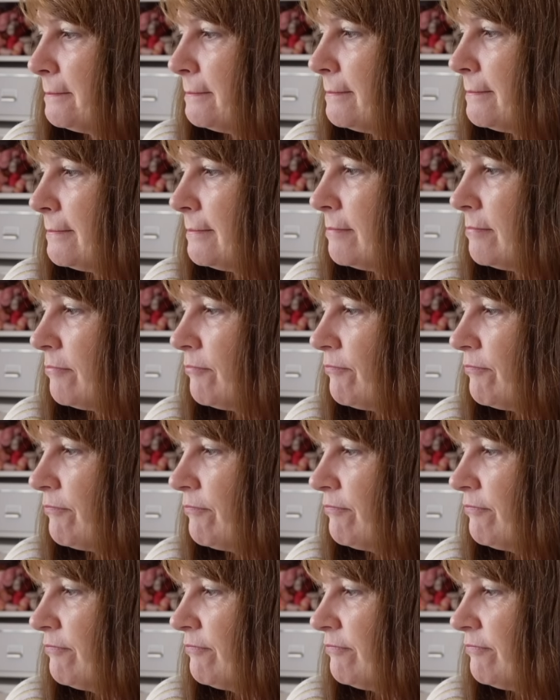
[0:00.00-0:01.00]

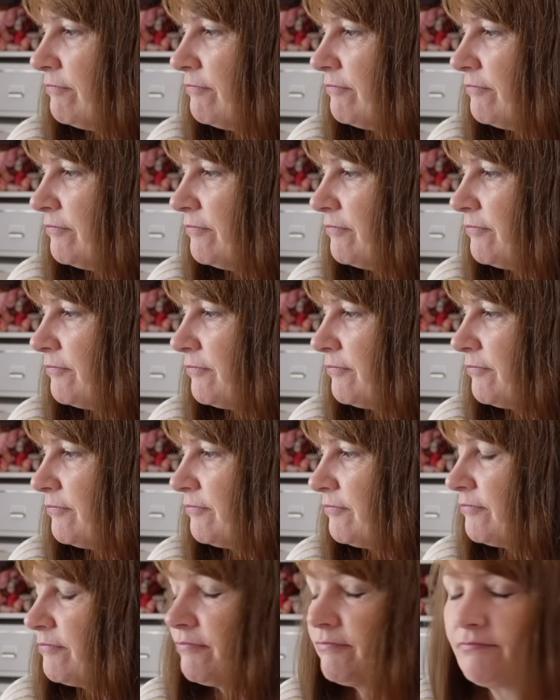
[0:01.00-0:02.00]

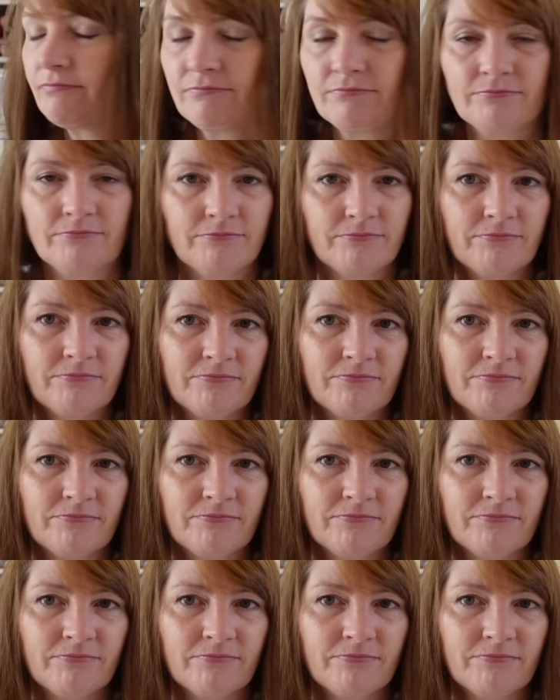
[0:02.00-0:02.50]
(no one is talking)